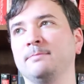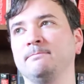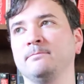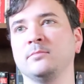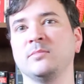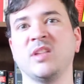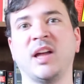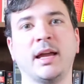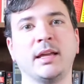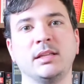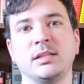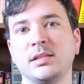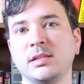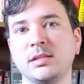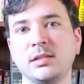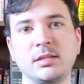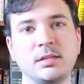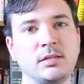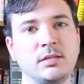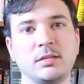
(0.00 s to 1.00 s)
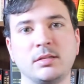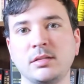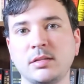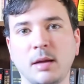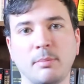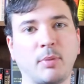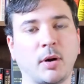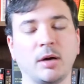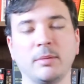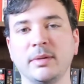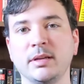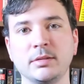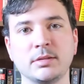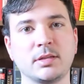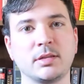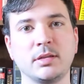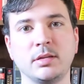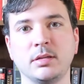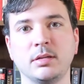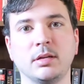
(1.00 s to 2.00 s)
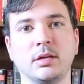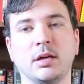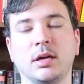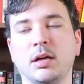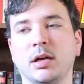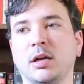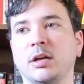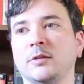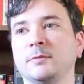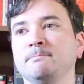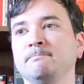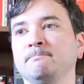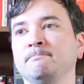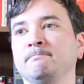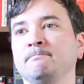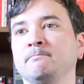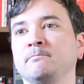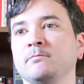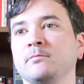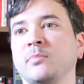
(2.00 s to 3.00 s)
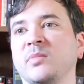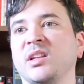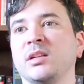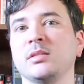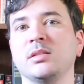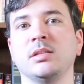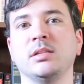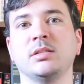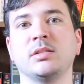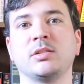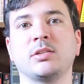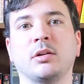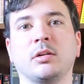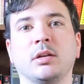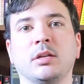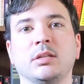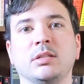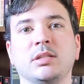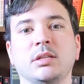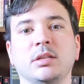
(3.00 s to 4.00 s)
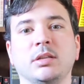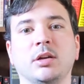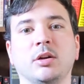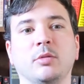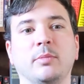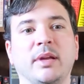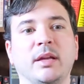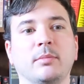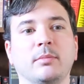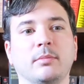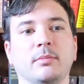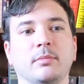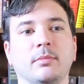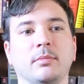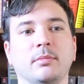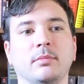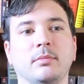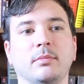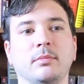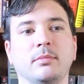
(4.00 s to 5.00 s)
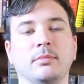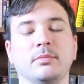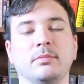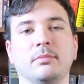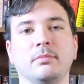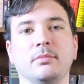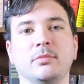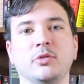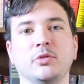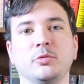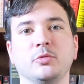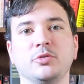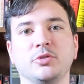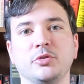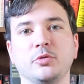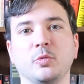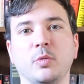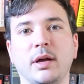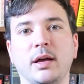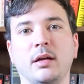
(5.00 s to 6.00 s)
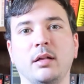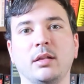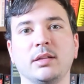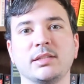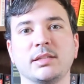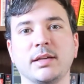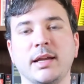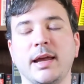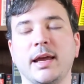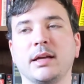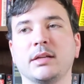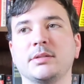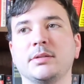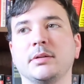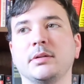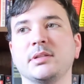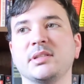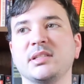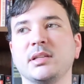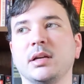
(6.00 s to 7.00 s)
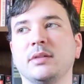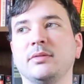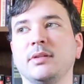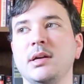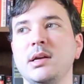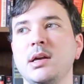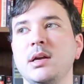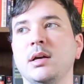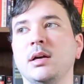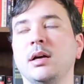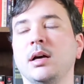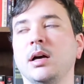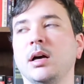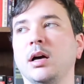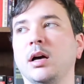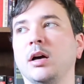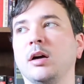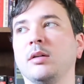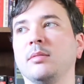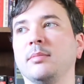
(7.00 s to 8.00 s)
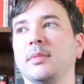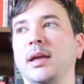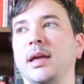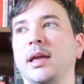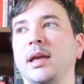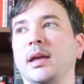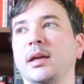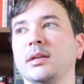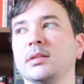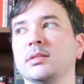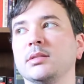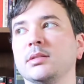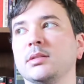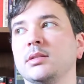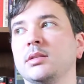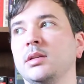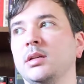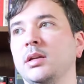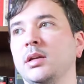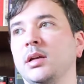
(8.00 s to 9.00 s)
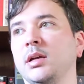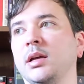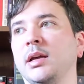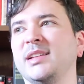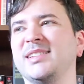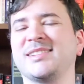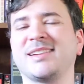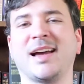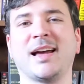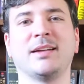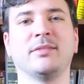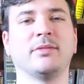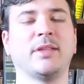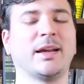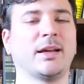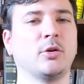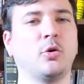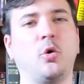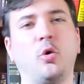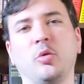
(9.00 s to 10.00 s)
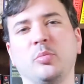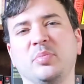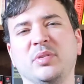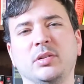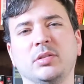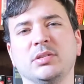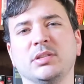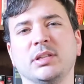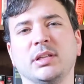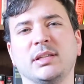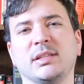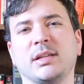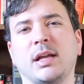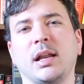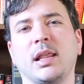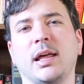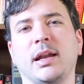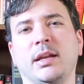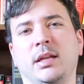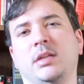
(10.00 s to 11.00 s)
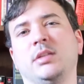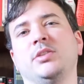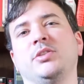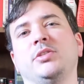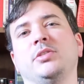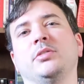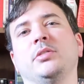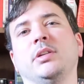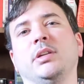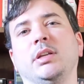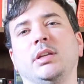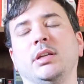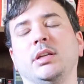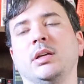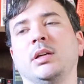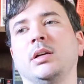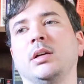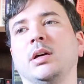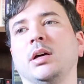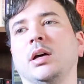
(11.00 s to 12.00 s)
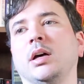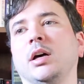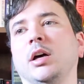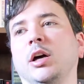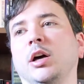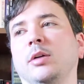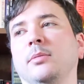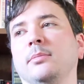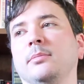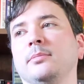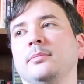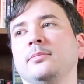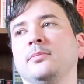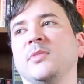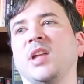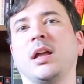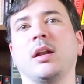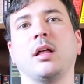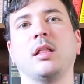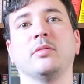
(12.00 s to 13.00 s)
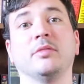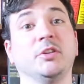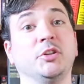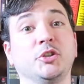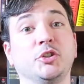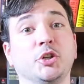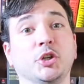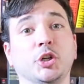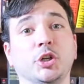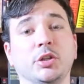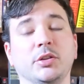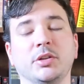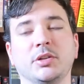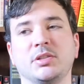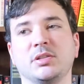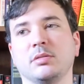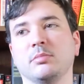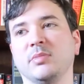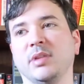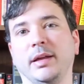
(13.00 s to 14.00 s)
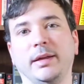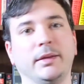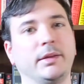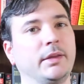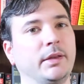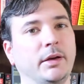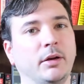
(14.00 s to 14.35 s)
nice apartment because he's starting to make do well as an actor and stuff. And it's kind of like an old building. It's got a lot of history. Not all of it good. There's some like